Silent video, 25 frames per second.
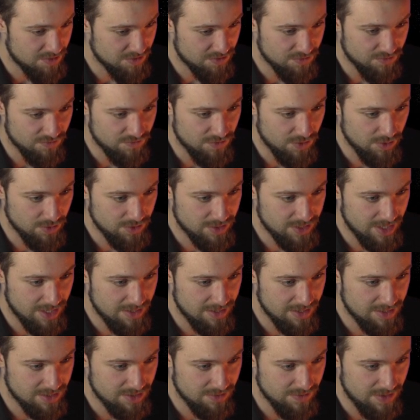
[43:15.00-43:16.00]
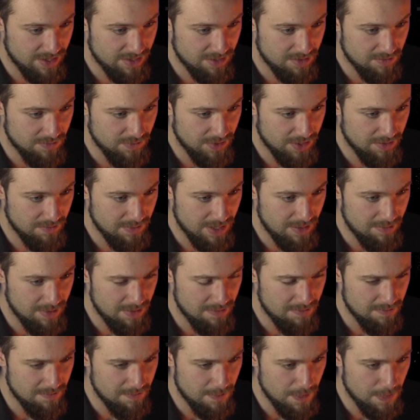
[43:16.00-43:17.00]
just rotate this around, and we can
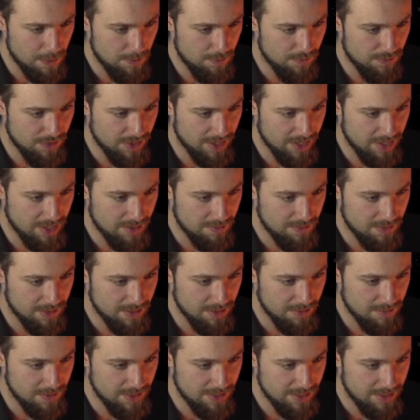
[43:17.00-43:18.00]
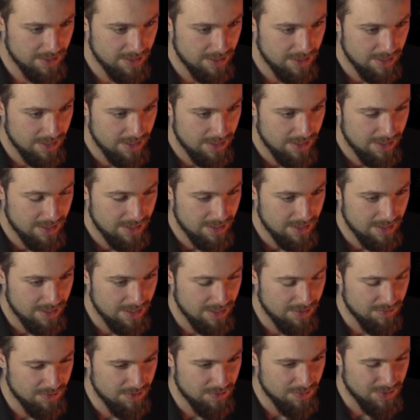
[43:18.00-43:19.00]
maybe bring it up a little bit.
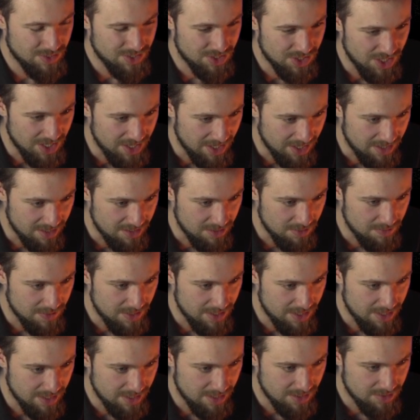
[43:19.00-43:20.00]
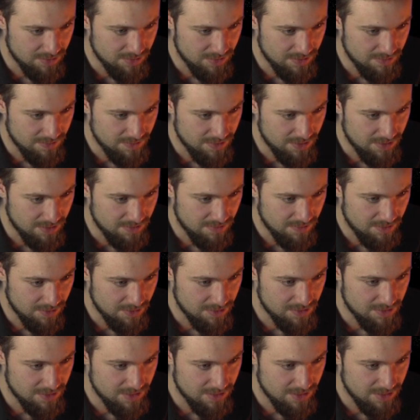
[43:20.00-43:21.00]
We're cheating a little bit here because we're of
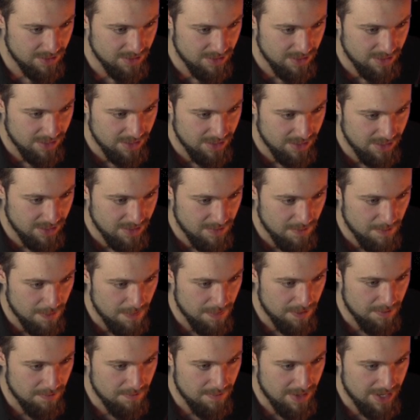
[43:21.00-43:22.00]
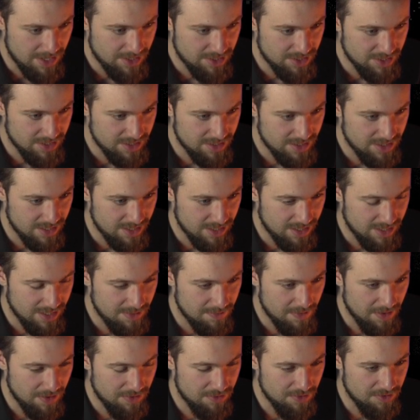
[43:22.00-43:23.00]
course the mesh is
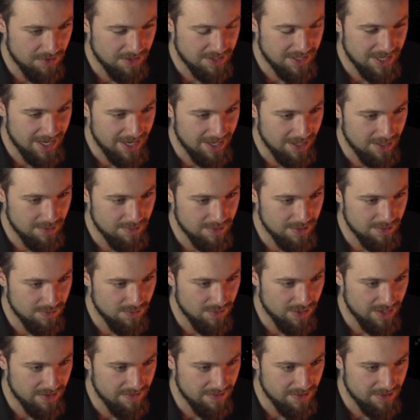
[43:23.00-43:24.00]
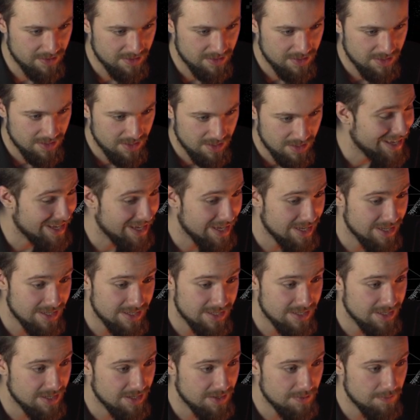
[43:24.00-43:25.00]
clipping through the tail, but whatever.
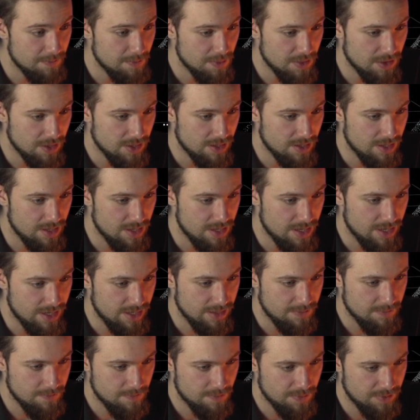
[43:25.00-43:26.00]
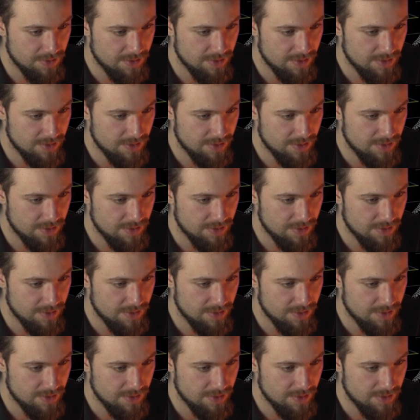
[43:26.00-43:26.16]
And yeah,